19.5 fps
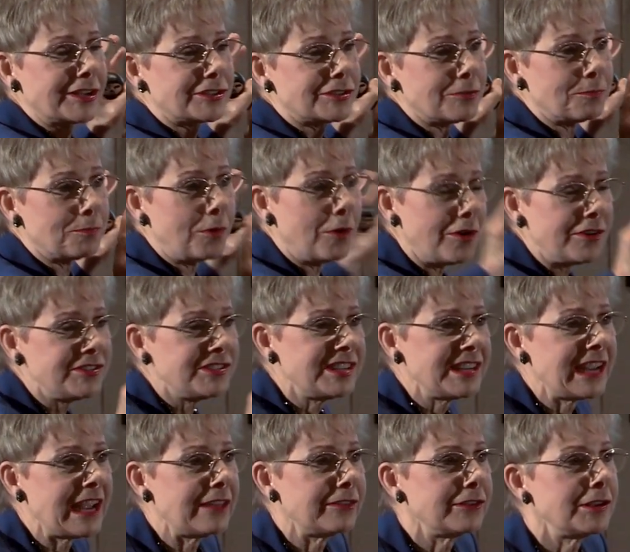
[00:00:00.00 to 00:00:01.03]
to put
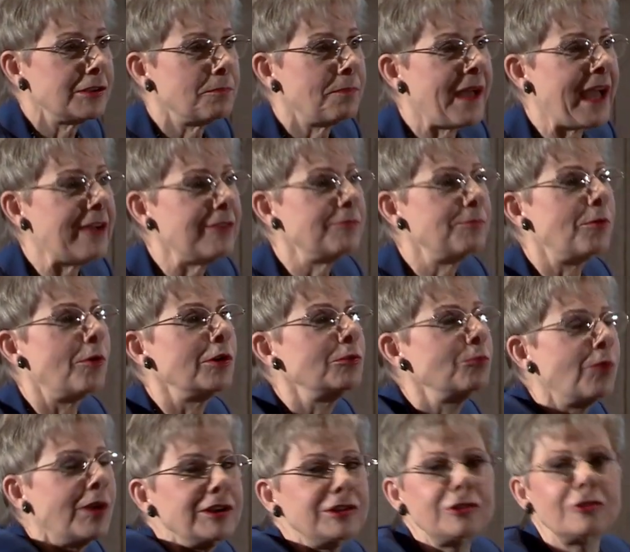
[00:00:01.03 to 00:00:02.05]
together your PowerPoint
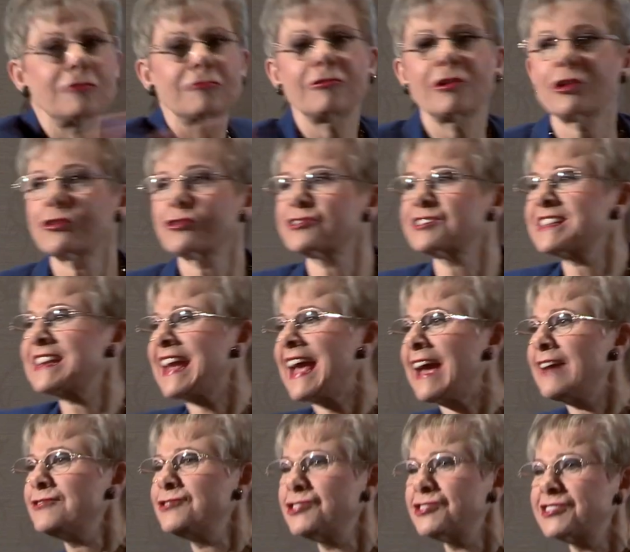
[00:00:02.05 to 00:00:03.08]
while you're rehearsing
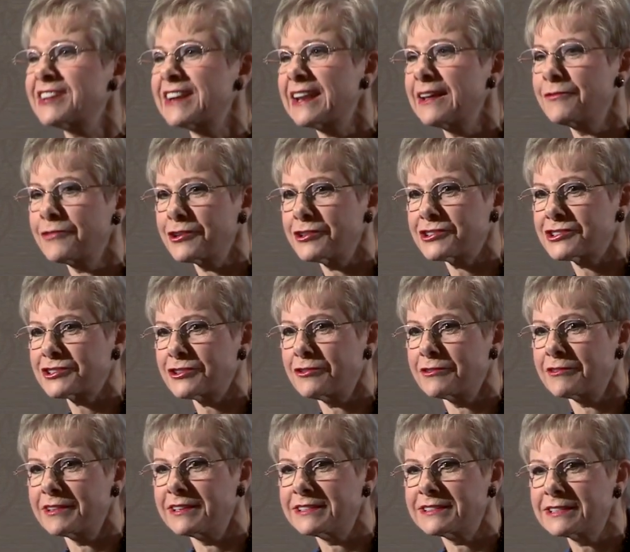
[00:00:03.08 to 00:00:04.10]
how do you deliver your
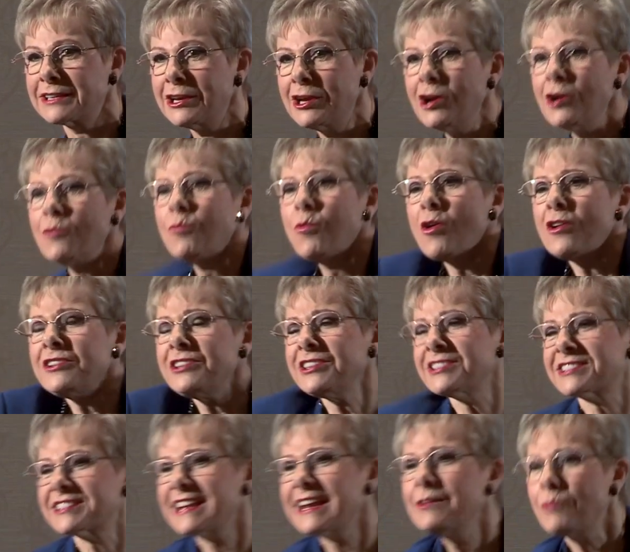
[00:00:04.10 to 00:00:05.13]
stories. What do
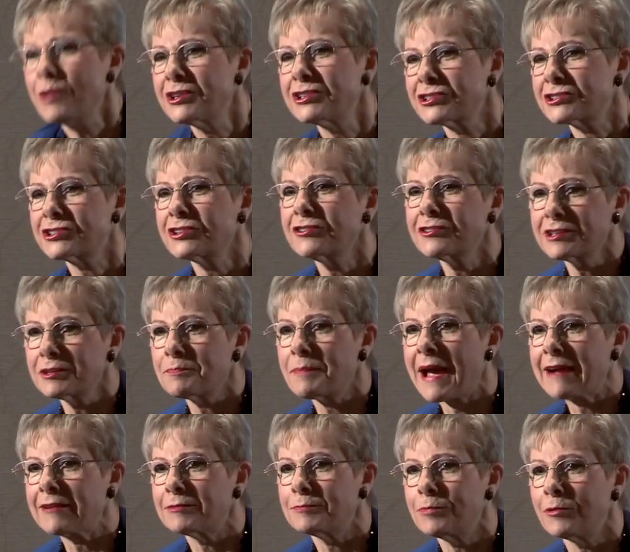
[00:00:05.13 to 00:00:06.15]
you say when you turn your
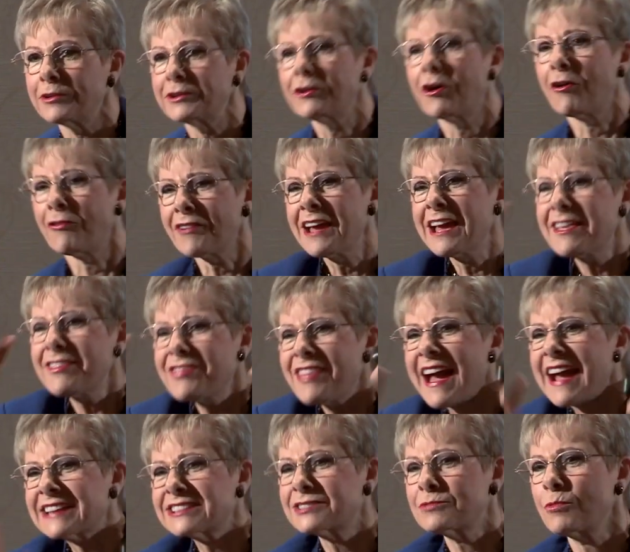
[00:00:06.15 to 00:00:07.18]
PowerPoint off?
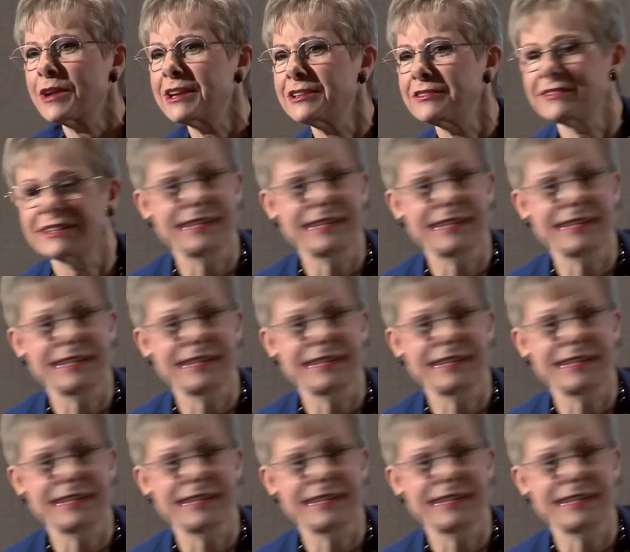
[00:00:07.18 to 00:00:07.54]
That's where you